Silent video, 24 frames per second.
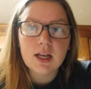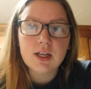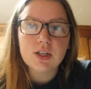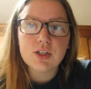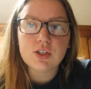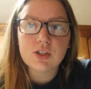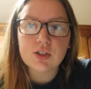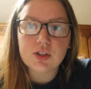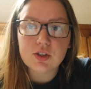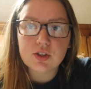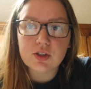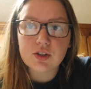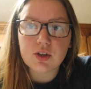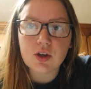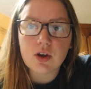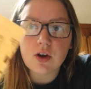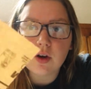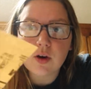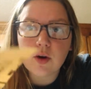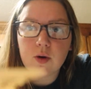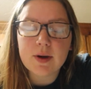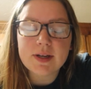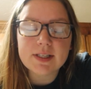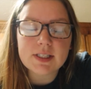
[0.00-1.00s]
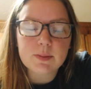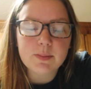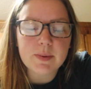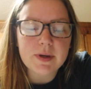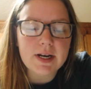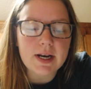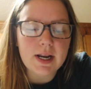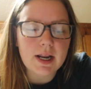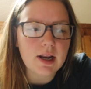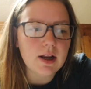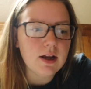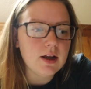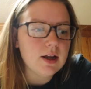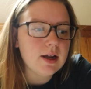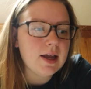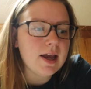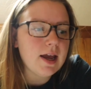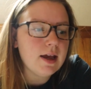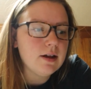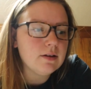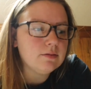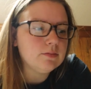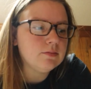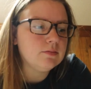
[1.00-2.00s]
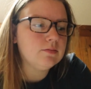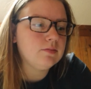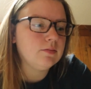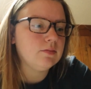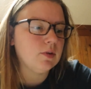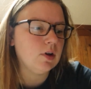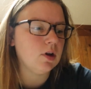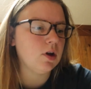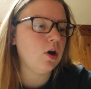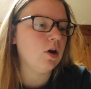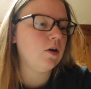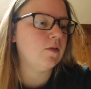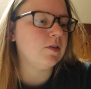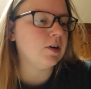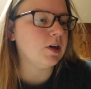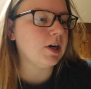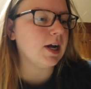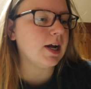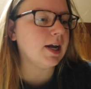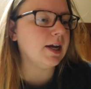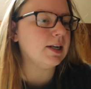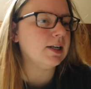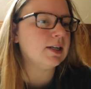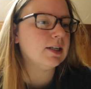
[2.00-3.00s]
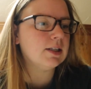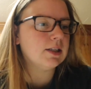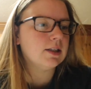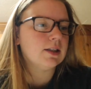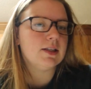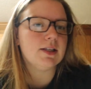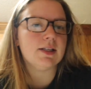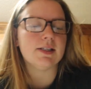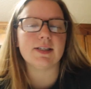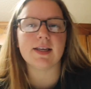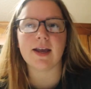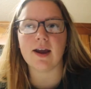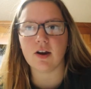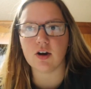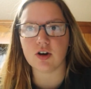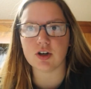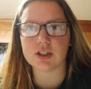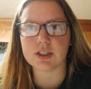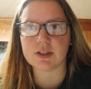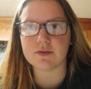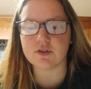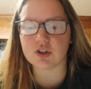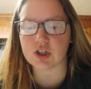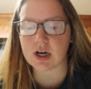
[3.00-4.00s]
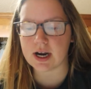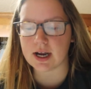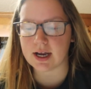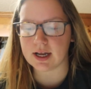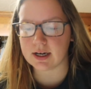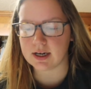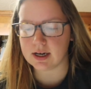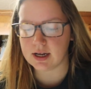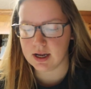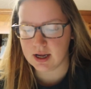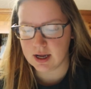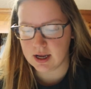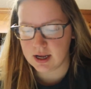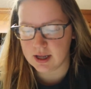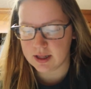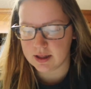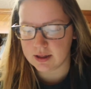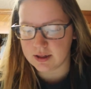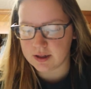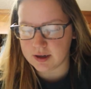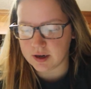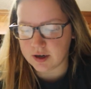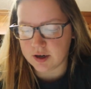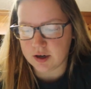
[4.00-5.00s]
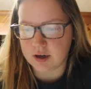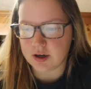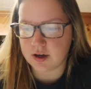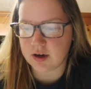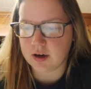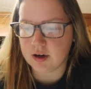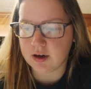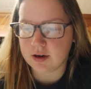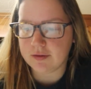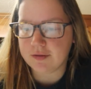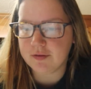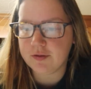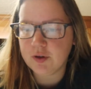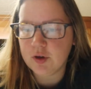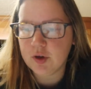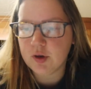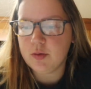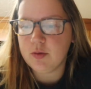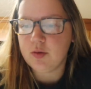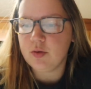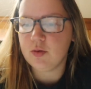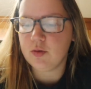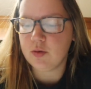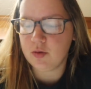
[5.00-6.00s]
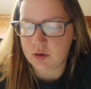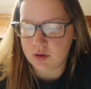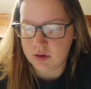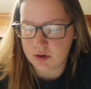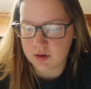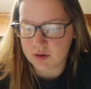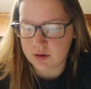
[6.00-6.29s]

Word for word: So it's been overnight. These counters have dried. There are a few